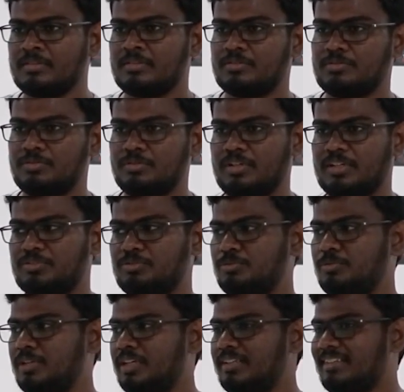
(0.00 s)
So as
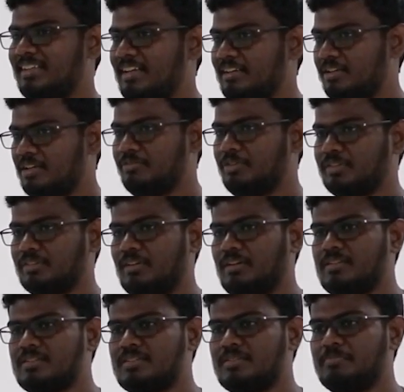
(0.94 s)
soon as Electron was
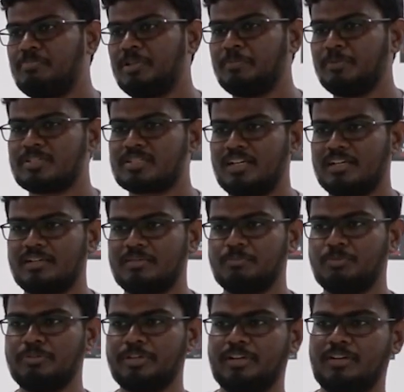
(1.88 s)
launched, people started
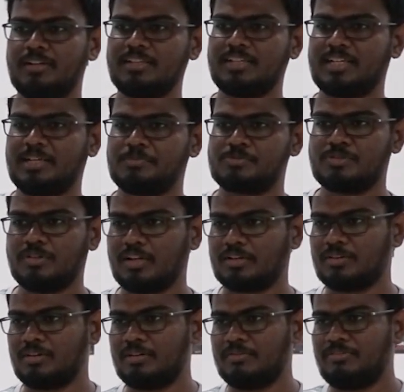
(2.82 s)
moving all their apps to
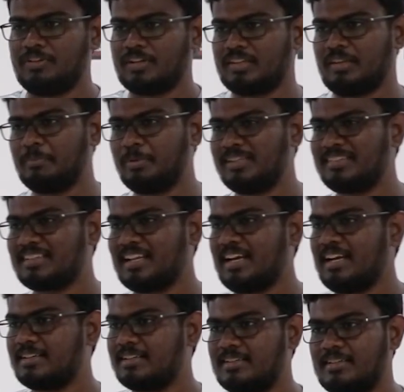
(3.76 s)
Electron. For example,
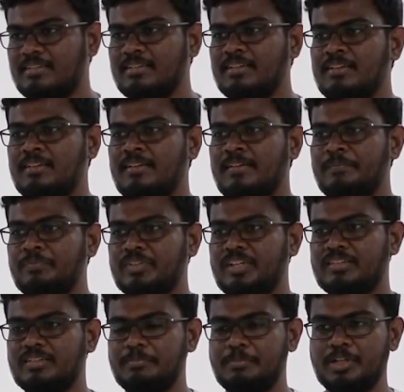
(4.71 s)
Slack
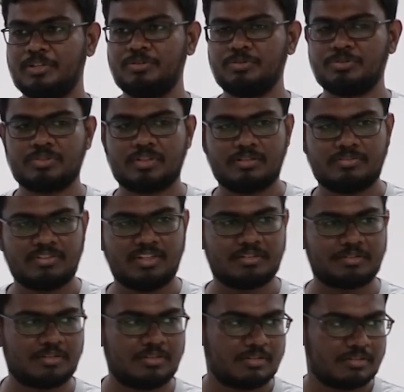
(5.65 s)
is a big user of
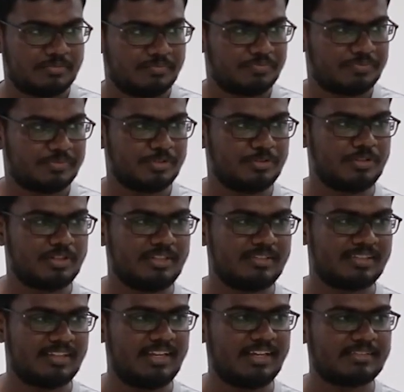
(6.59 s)
Electron. You know,
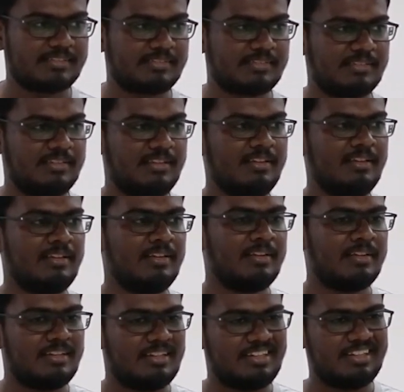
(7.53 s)
right? Slack's
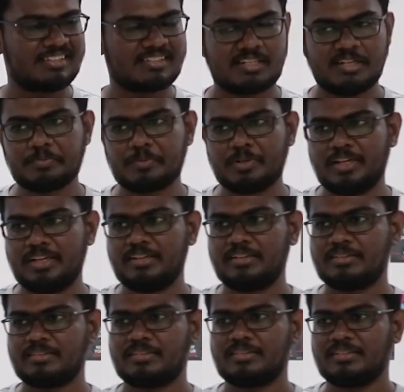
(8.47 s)
desktop
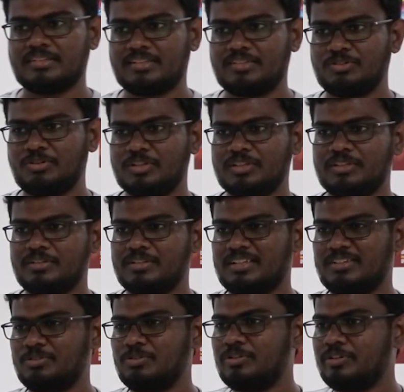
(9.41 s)
client is
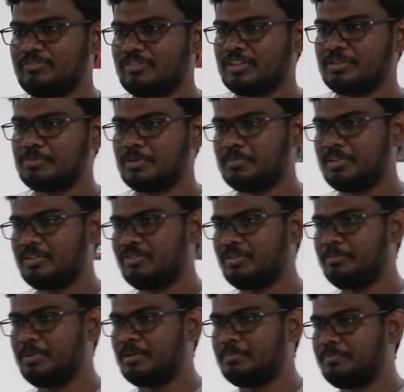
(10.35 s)
no difference from that
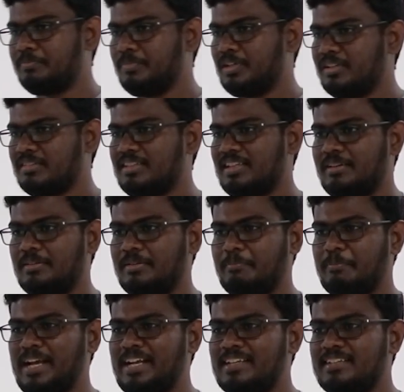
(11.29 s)
web app because they
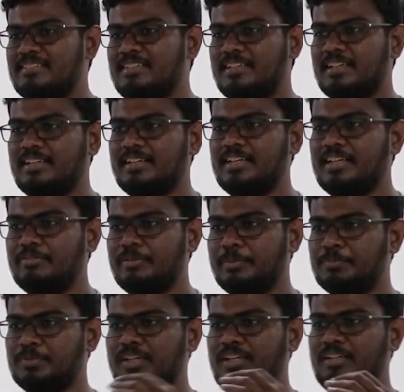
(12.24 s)
package that entire
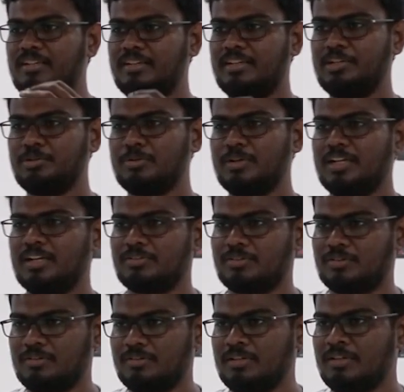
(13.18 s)
website into
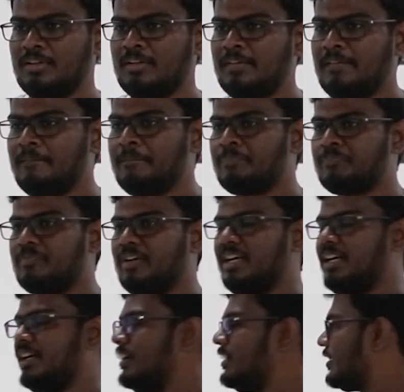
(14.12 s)
Electron
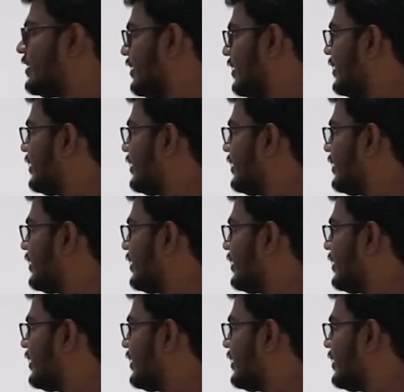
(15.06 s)
and